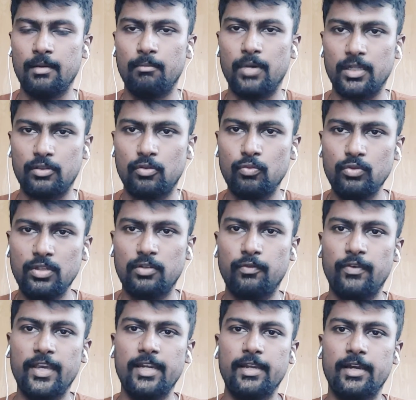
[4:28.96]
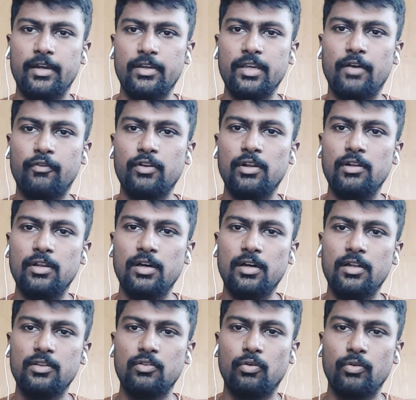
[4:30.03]
but through this failure you have to
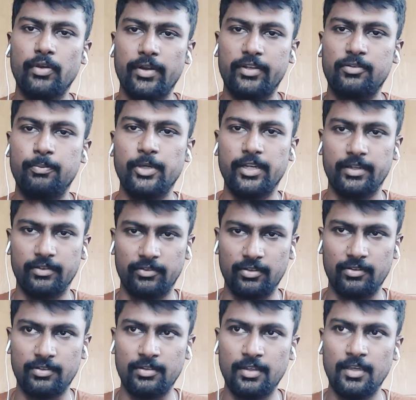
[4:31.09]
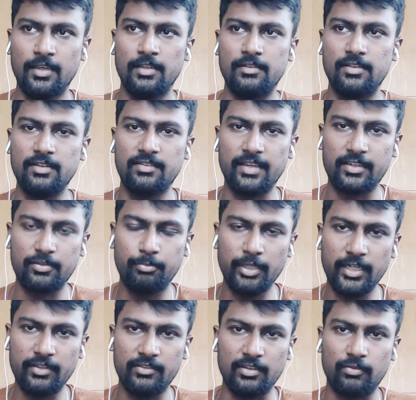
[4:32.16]
learn through your experiences. These
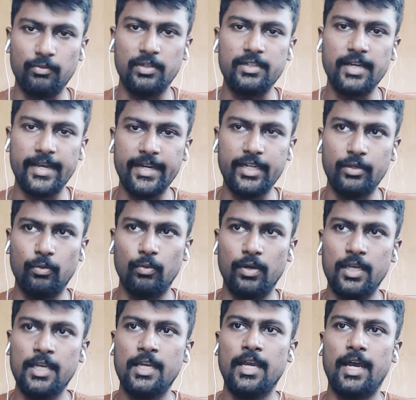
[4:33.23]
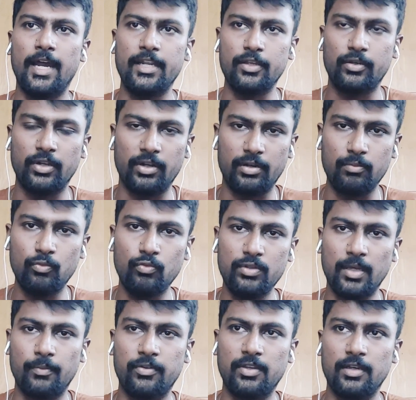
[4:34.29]
experiences will guide you and you can remove
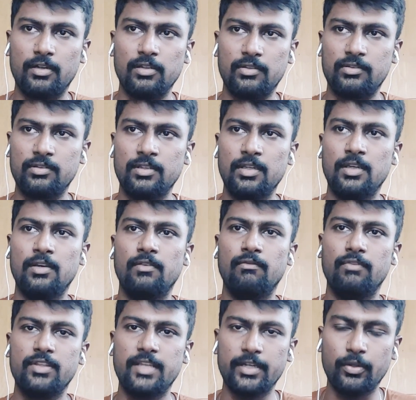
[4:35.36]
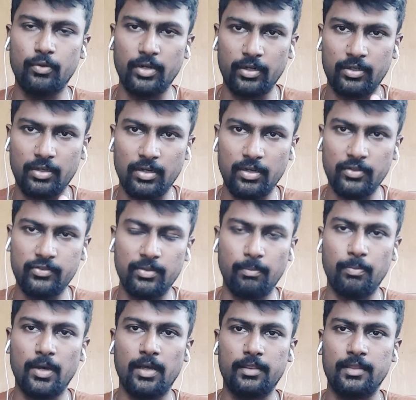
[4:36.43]
the obstacles. With that you can cross the
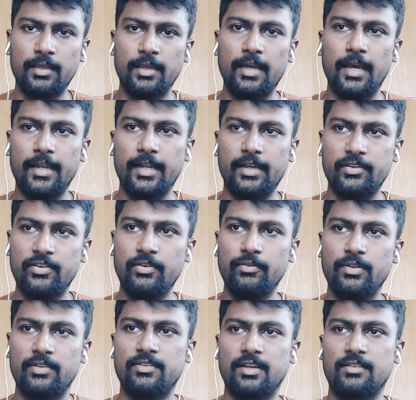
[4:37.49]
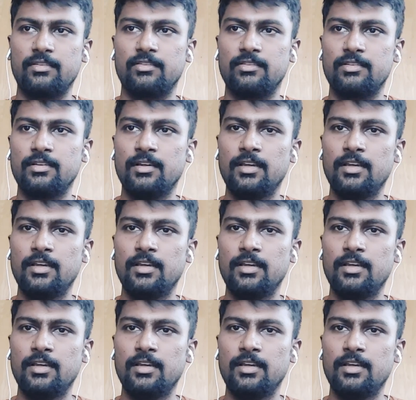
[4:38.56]
path and achieve the success.